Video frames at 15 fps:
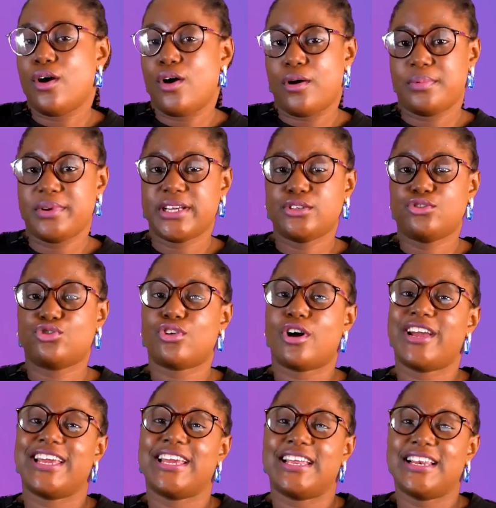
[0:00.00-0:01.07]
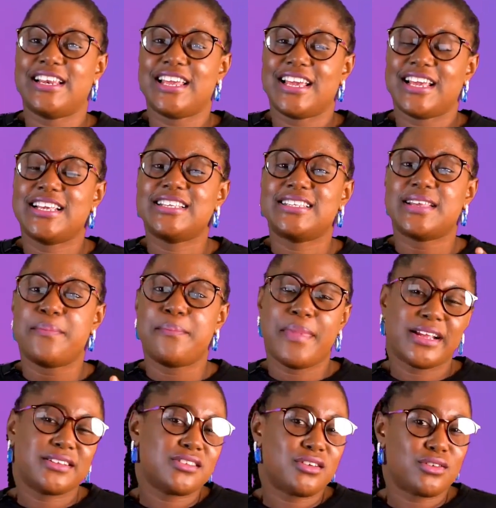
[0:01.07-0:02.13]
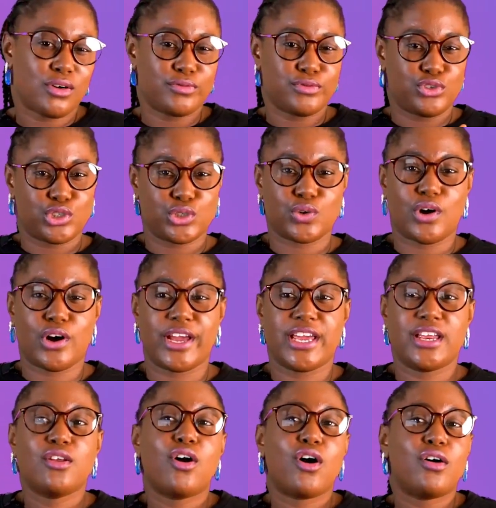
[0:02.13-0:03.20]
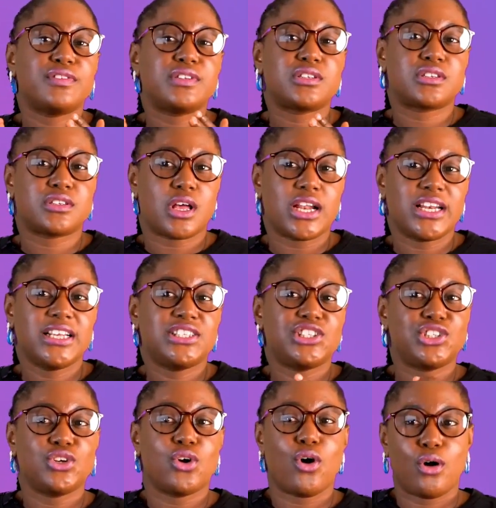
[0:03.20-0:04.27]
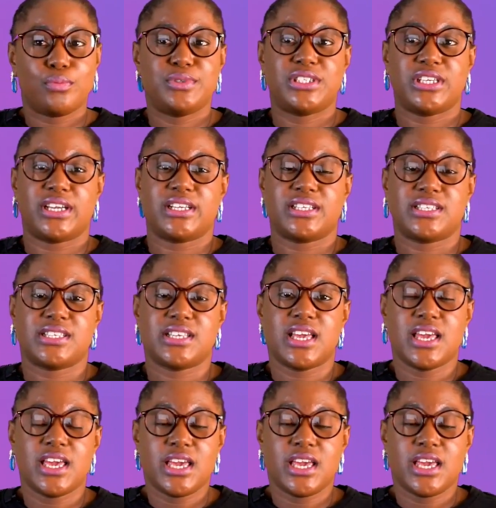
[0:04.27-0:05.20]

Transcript: Oblique drawing is a method of drawing of solid objects